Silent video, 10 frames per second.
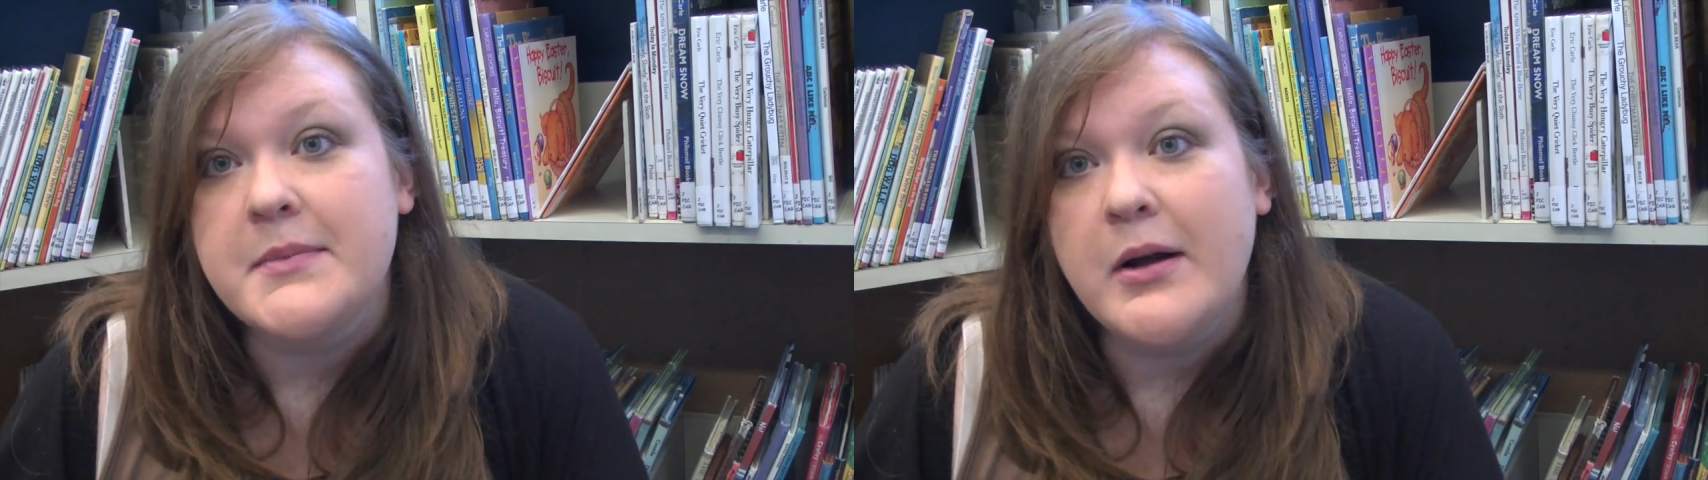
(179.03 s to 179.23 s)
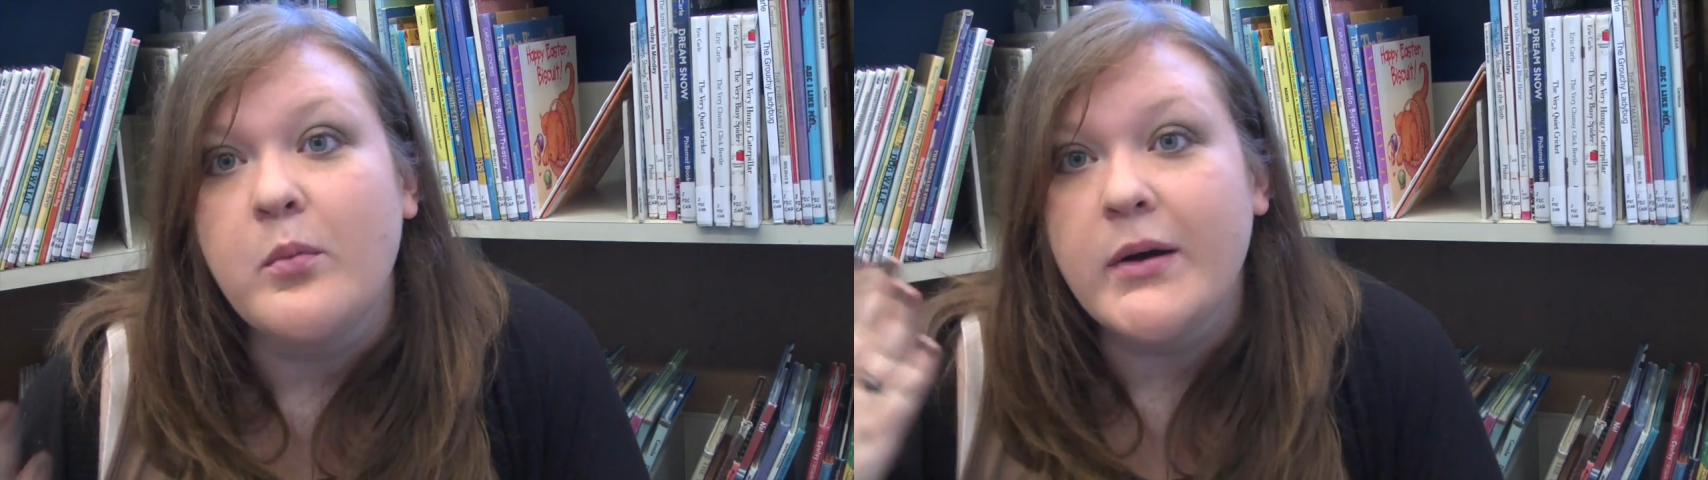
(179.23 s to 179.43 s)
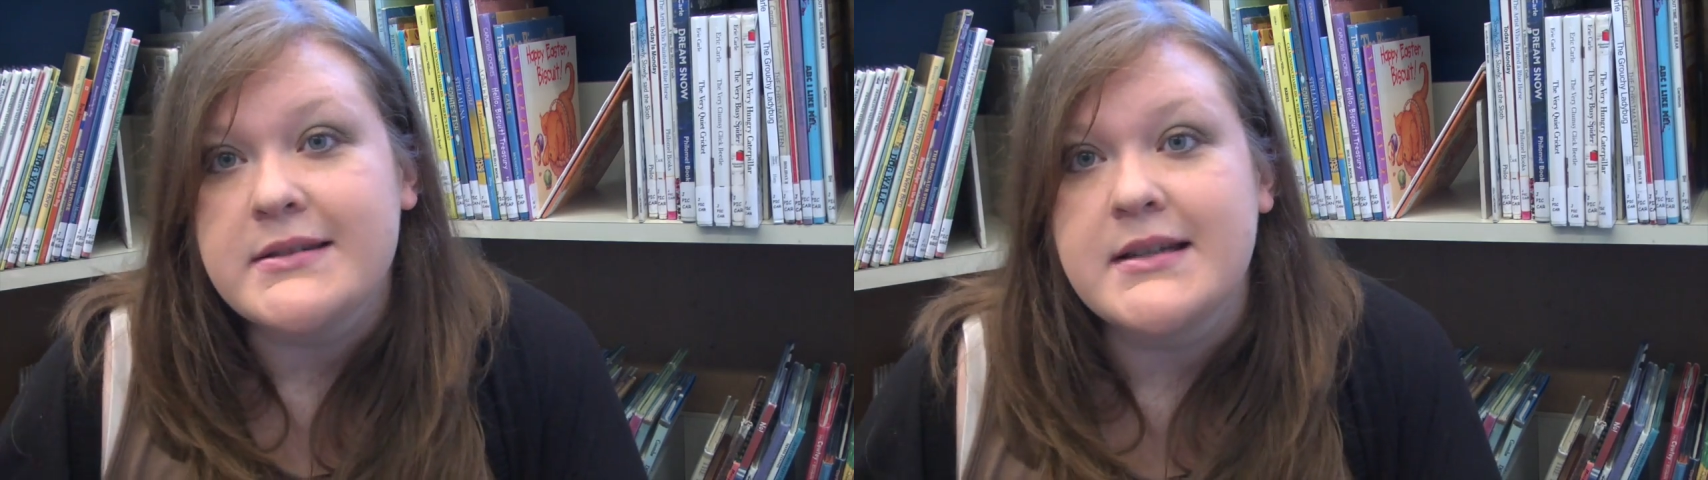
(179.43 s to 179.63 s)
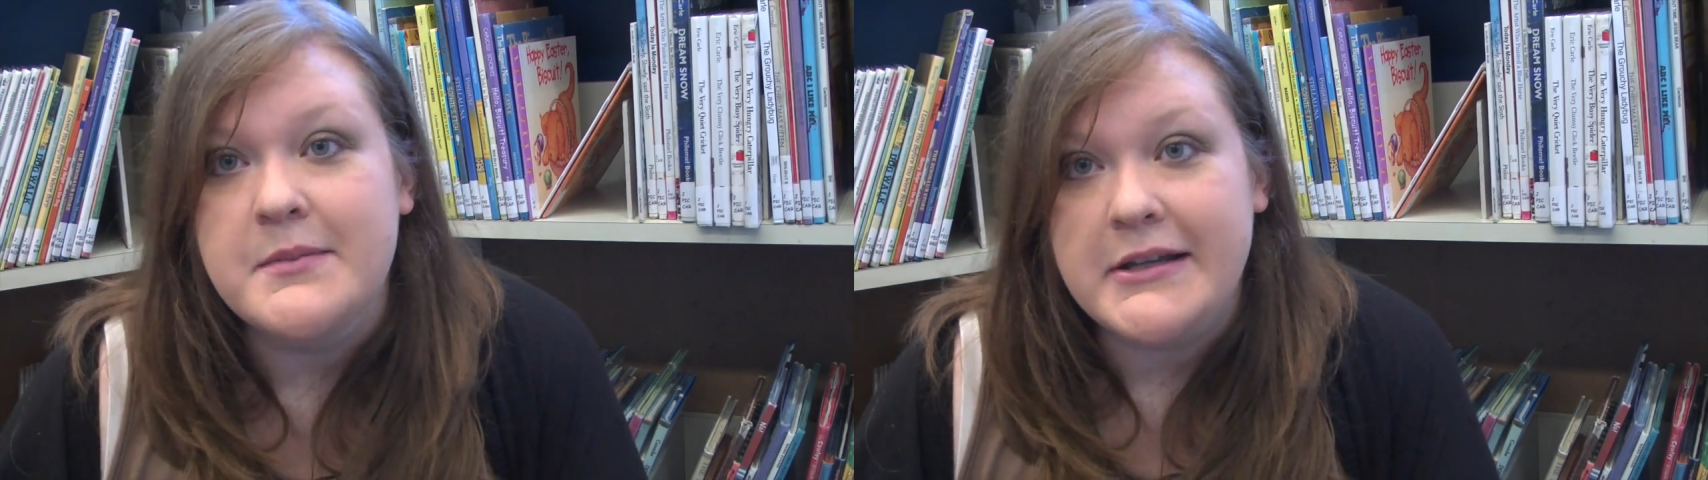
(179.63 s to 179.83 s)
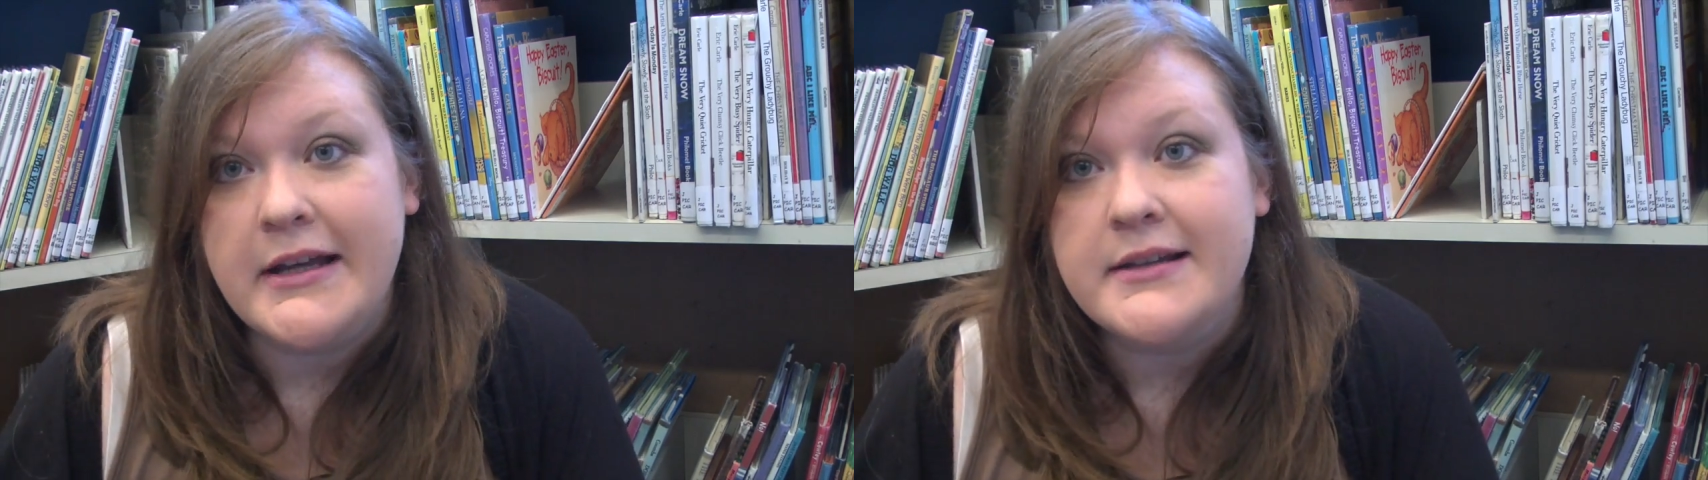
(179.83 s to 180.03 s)
about what's
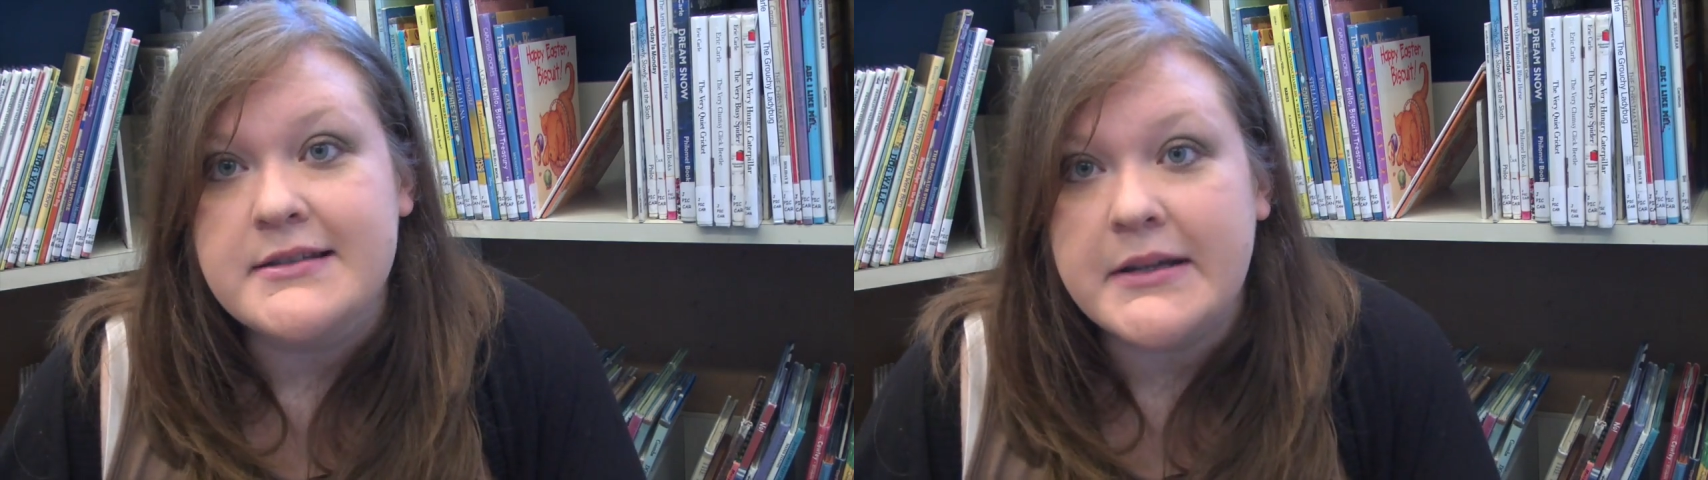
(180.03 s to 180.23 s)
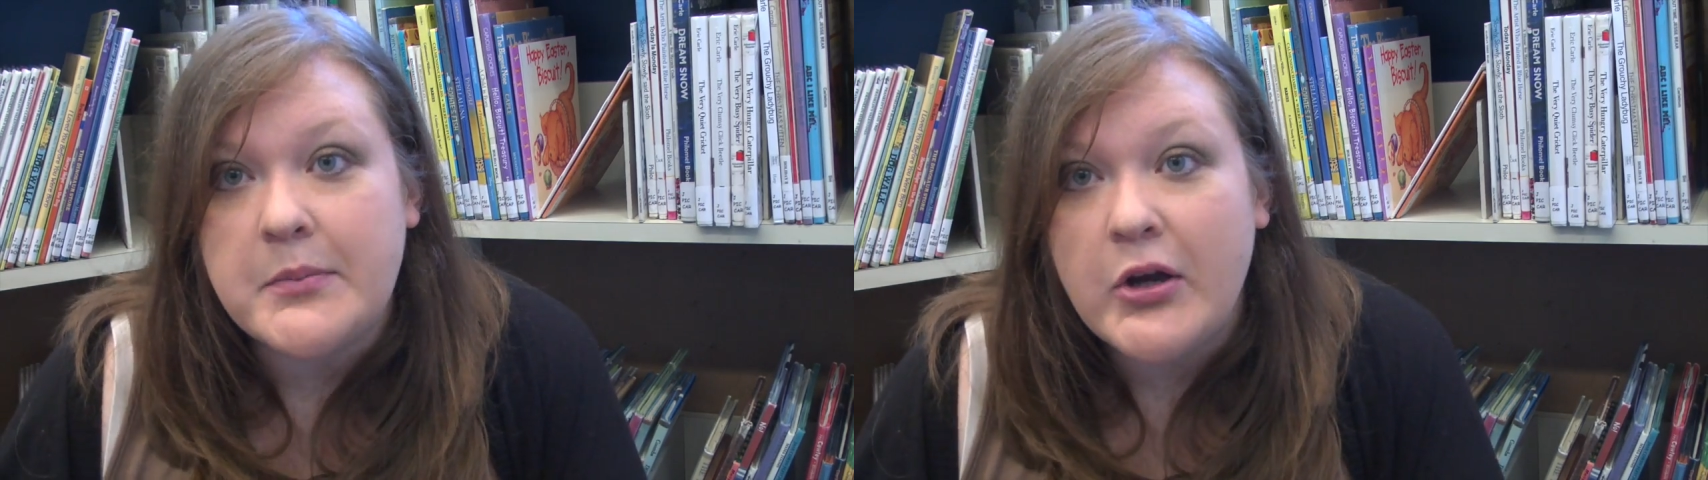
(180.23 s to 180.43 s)
coming next in a